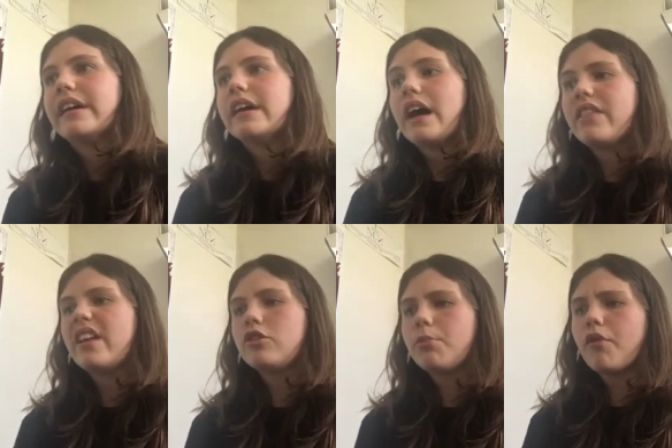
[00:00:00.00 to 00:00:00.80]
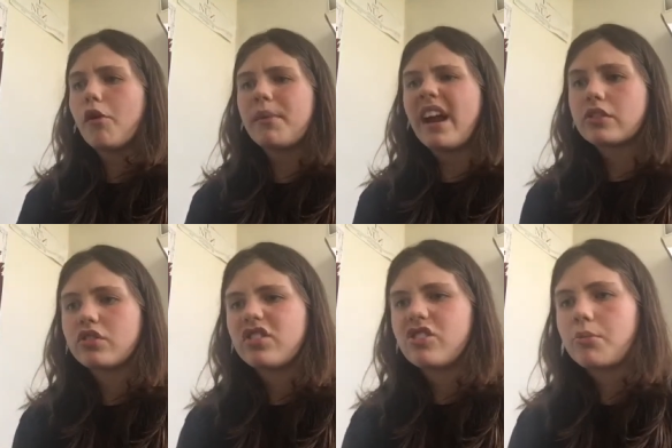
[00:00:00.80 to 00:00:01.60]
and then you perform an
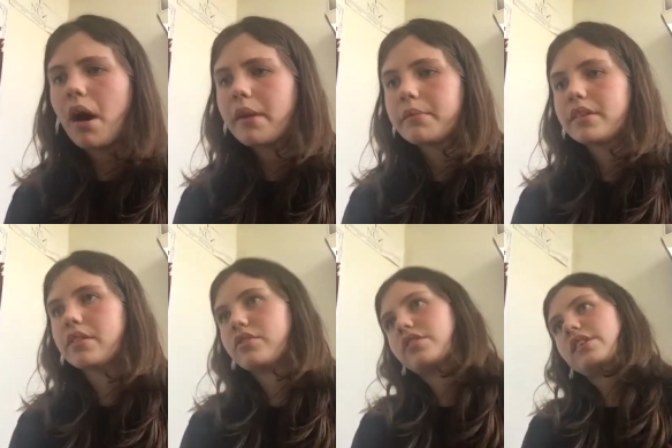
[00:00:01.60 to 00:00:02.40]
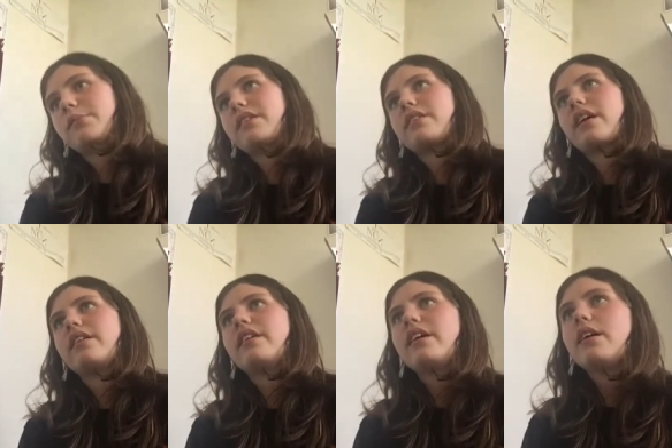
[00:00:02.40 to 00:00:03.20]
exorcism on him because there's a demon inside.
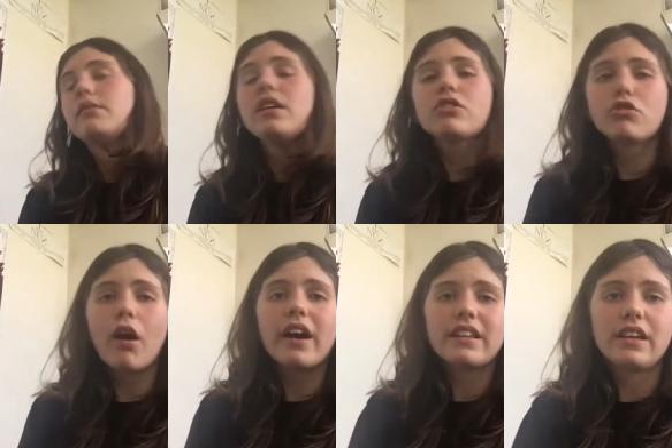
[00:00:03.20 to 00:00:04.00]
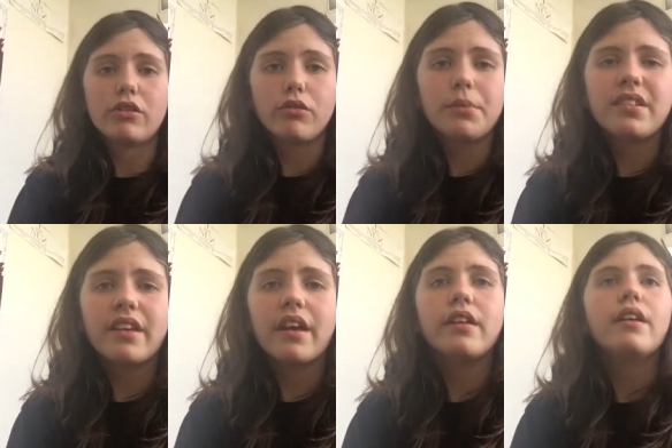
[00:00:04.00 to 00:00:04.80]
And then he's crying in the other room. It's
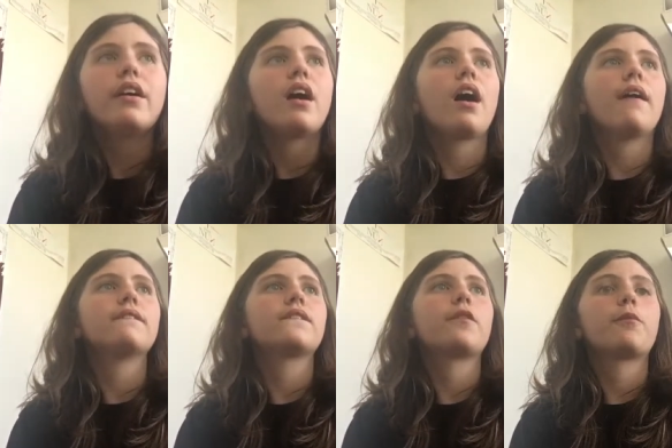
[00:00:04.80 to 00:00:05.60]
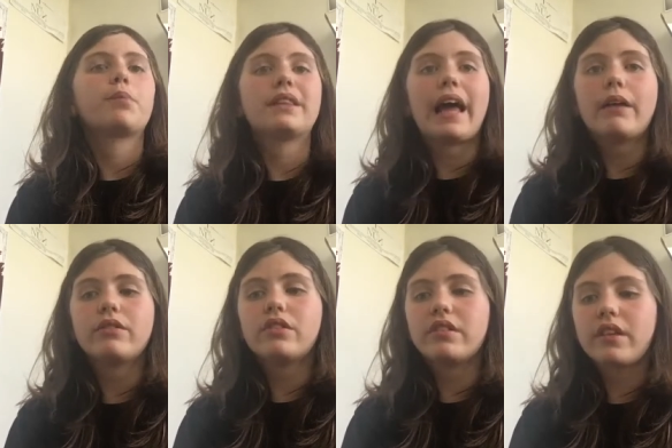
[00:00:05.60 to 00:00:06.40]
sad. But
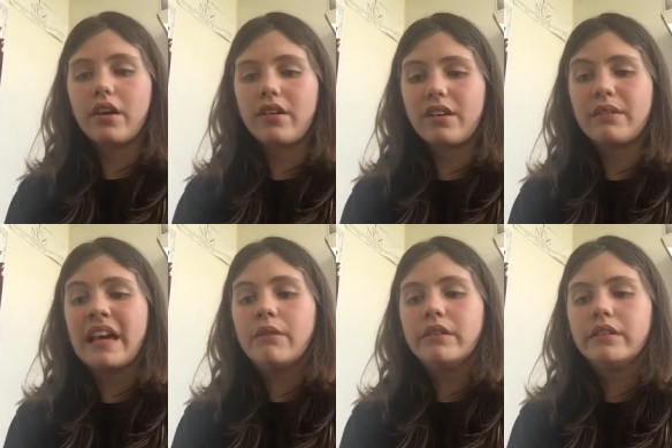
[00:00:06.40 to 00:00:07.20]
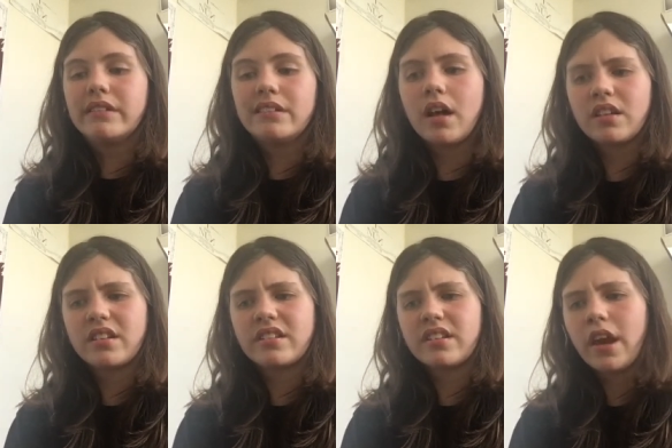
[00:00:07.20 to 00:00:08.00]
that was not the
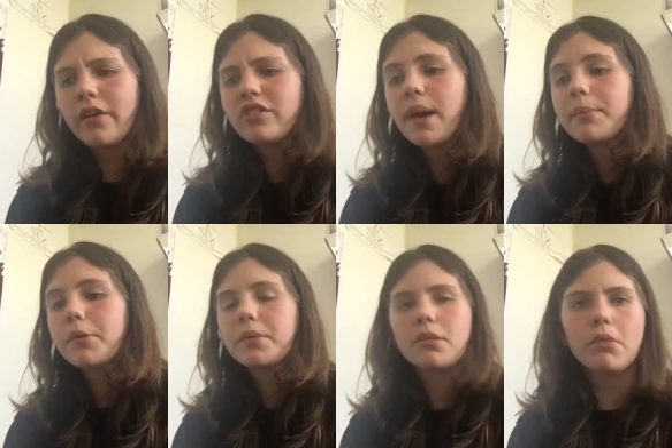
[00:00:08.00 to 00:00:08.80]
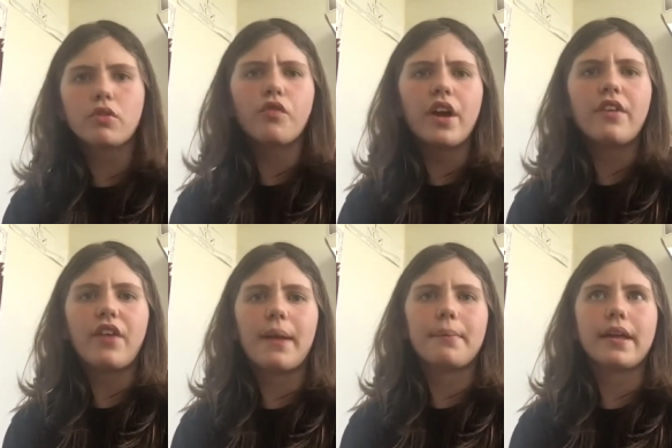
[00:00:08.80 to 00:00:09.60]
scary chapter, but the most fun I've
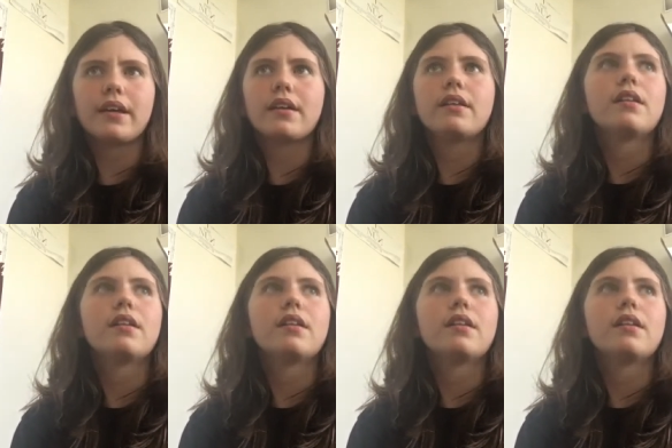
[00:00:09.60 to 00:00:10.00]
had playing it.